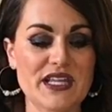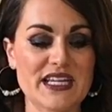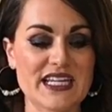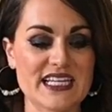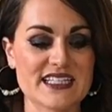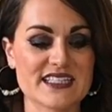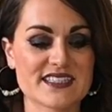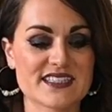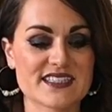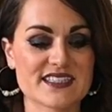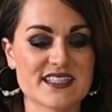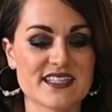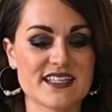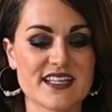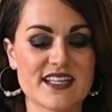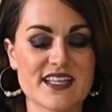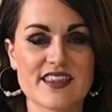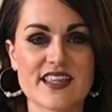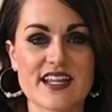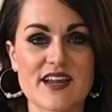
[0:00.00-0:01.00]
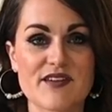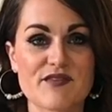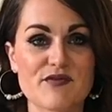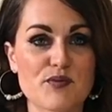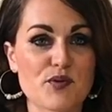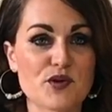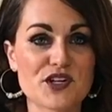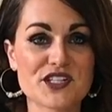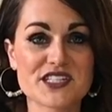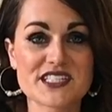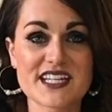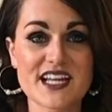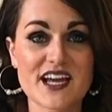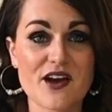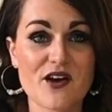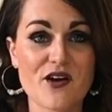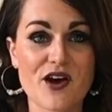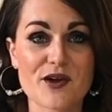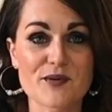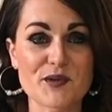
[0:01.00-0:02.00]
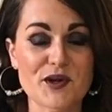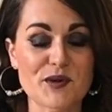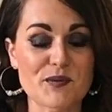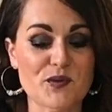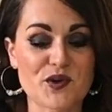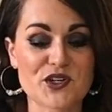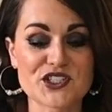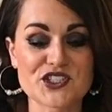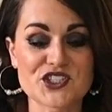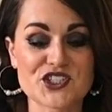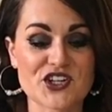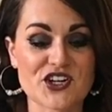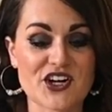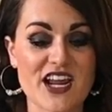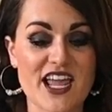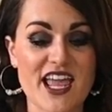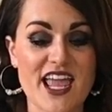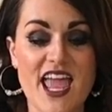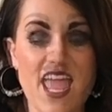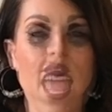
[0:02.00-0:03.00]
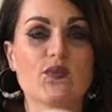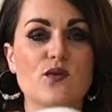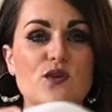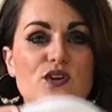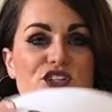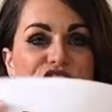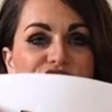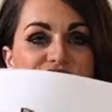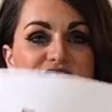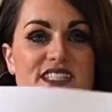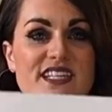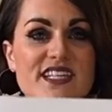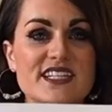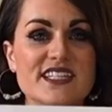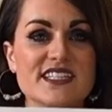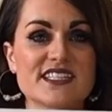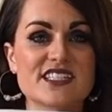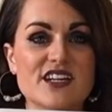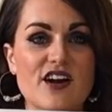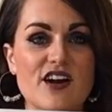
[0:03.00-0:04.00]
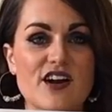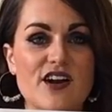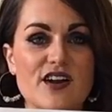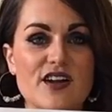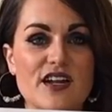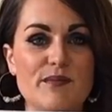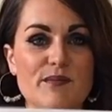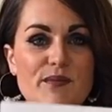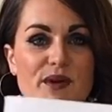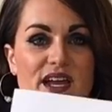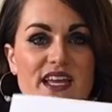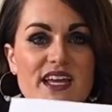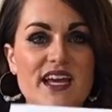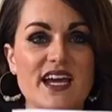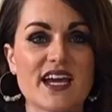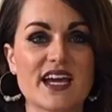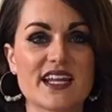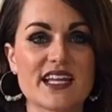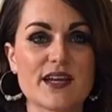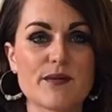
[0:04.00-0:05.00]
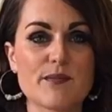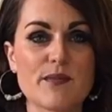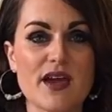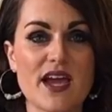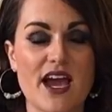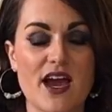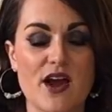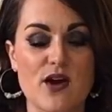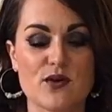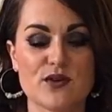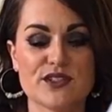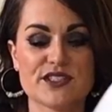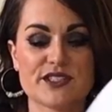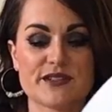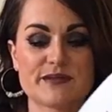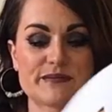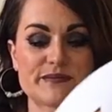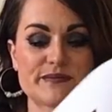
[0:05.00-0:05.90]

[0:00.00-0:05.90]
bunnies that I printed out on my printer. We're just gonna start by cutting them out,